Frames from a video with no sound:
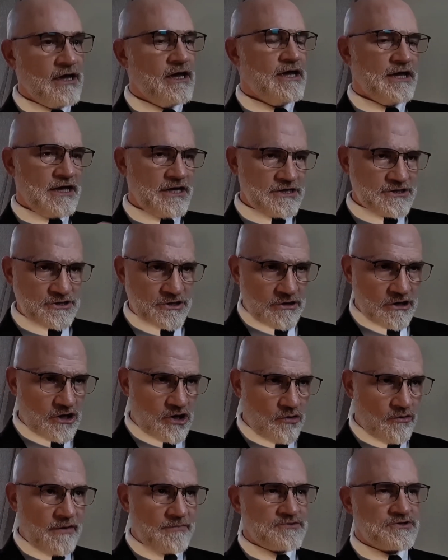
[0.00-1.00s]
internal
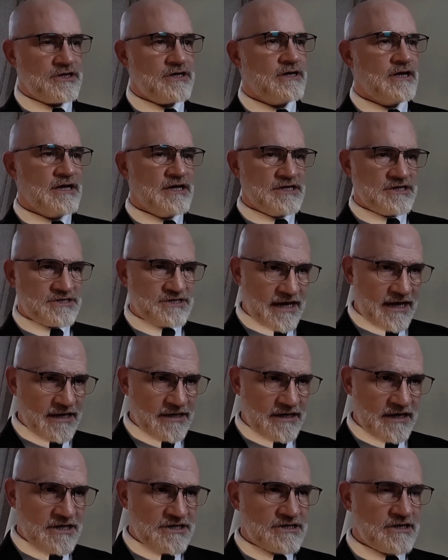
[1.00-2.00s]
corruption,
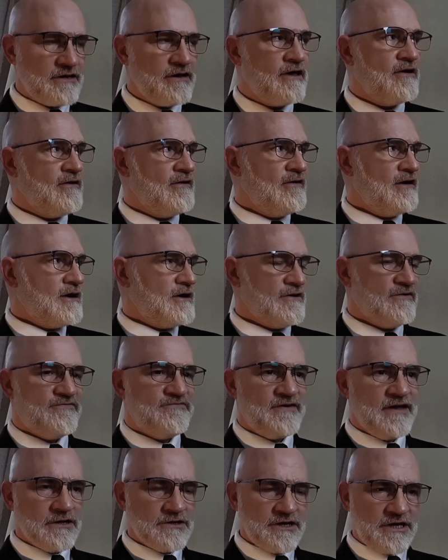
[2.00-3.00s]
stagnation,
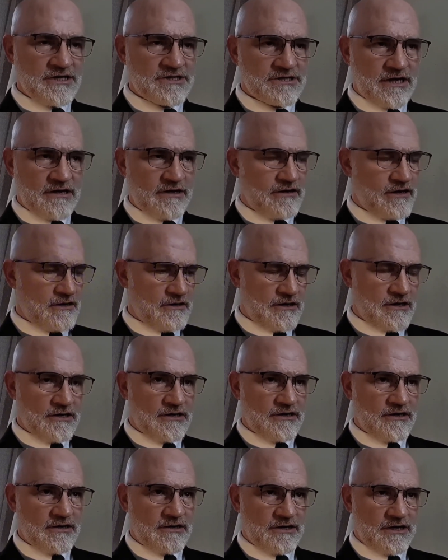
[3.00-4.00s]
failed
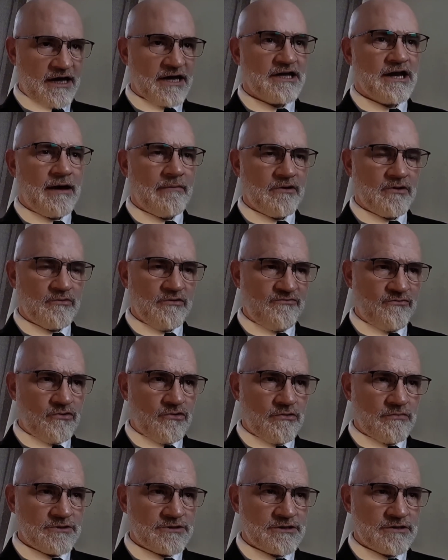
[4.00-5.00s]
economic
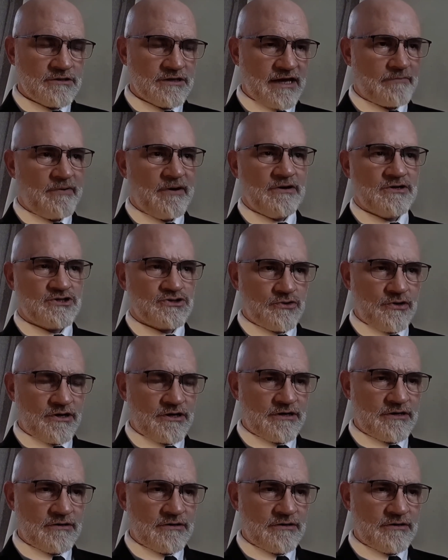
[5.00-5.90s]
reforms like perestroika.